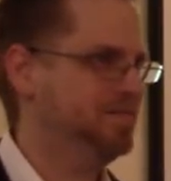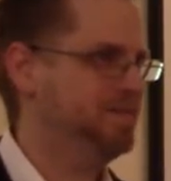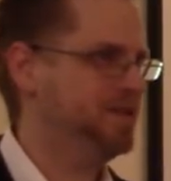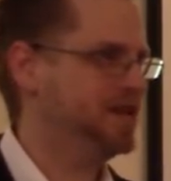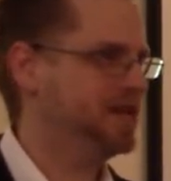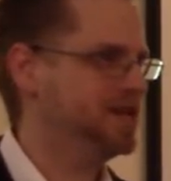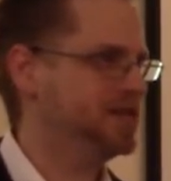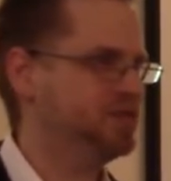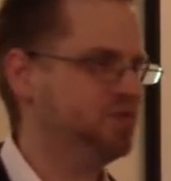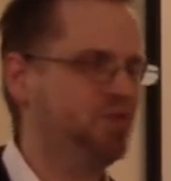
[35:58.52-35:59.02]

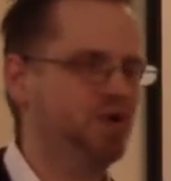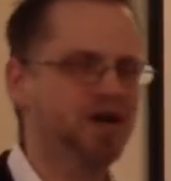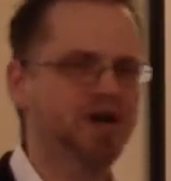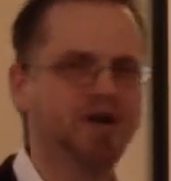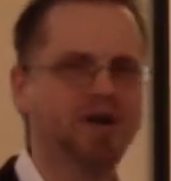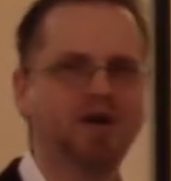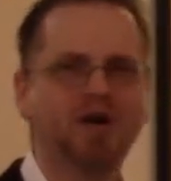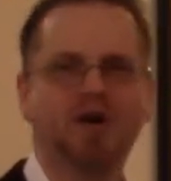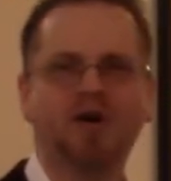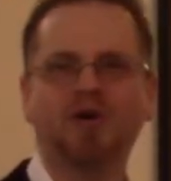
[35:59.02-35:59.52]
because we
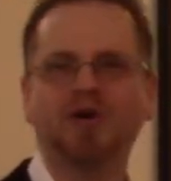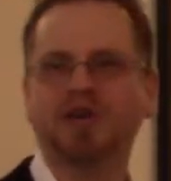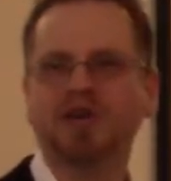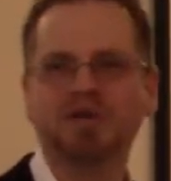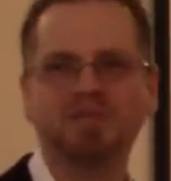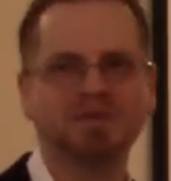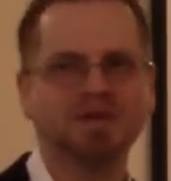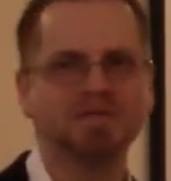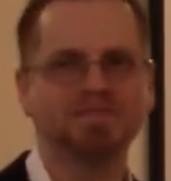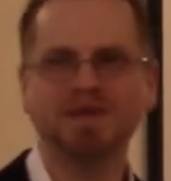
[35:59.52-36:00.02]
are all
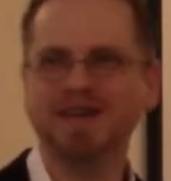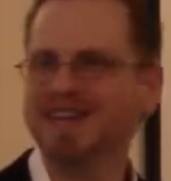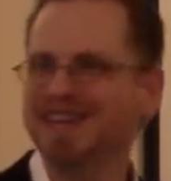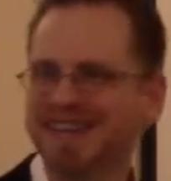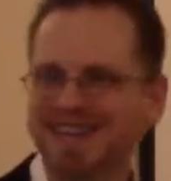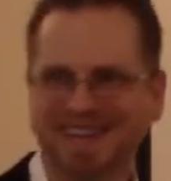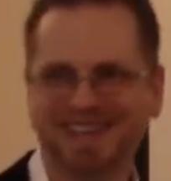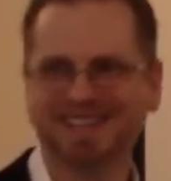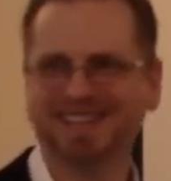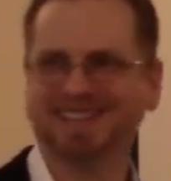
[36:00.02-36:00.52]
human
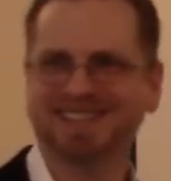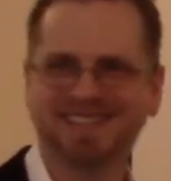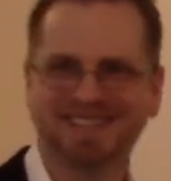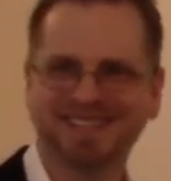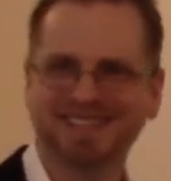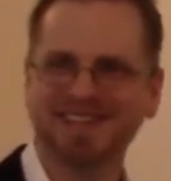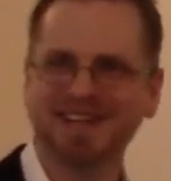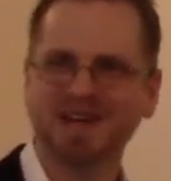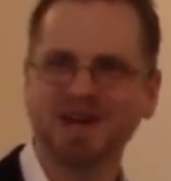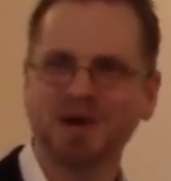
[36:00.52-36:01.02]

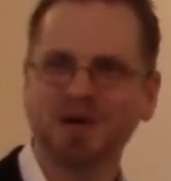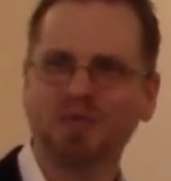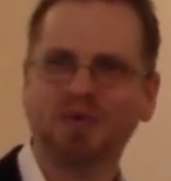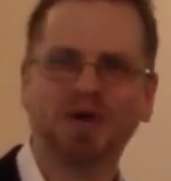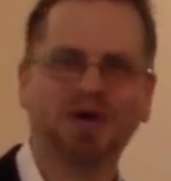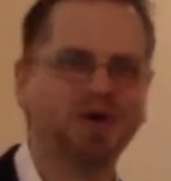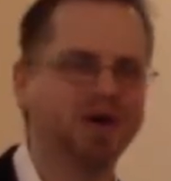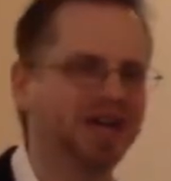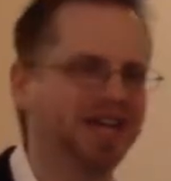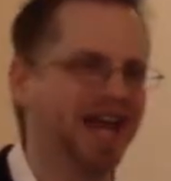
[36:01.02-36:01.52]
beings.
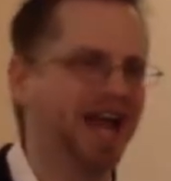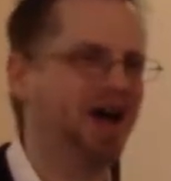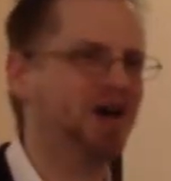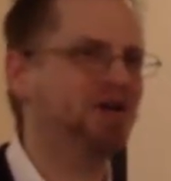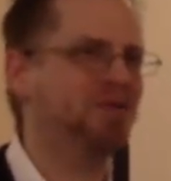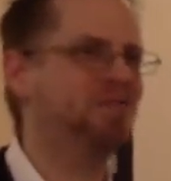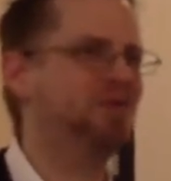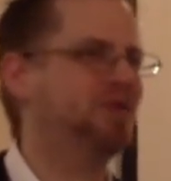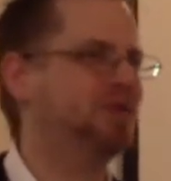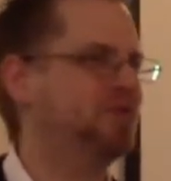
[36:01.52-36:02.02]
We are
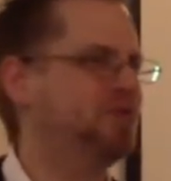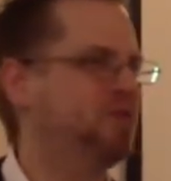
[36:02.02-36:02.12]
accountable